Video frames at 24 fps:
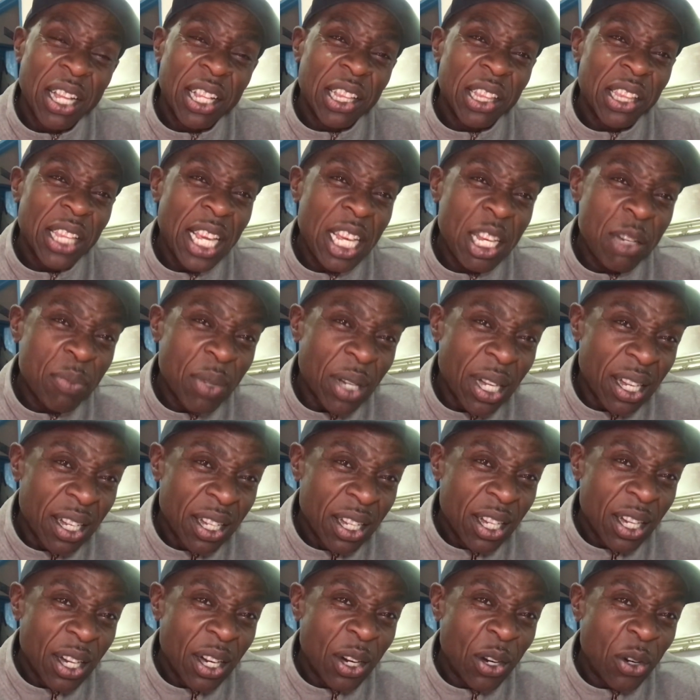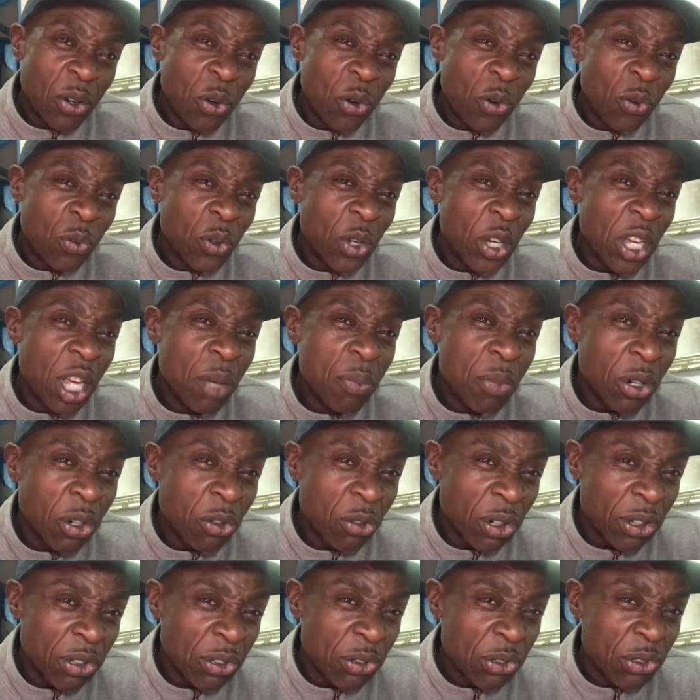Labour are all for
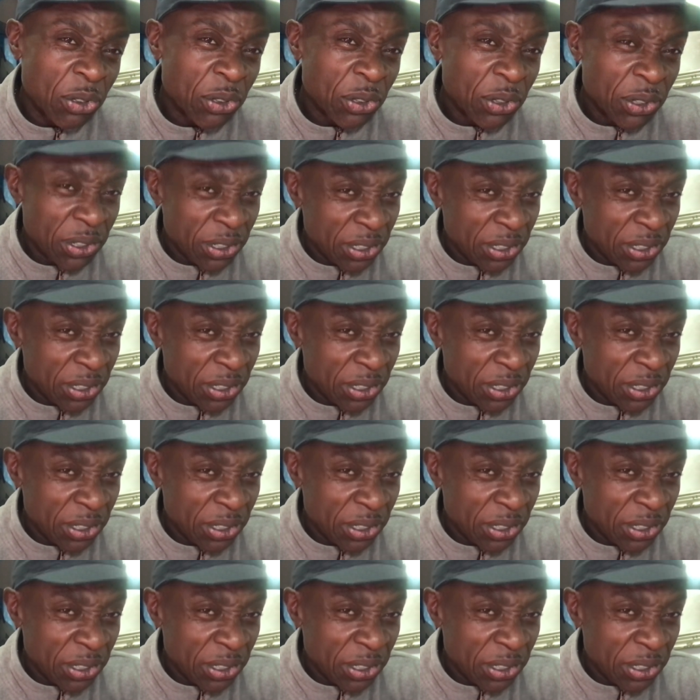immigrants.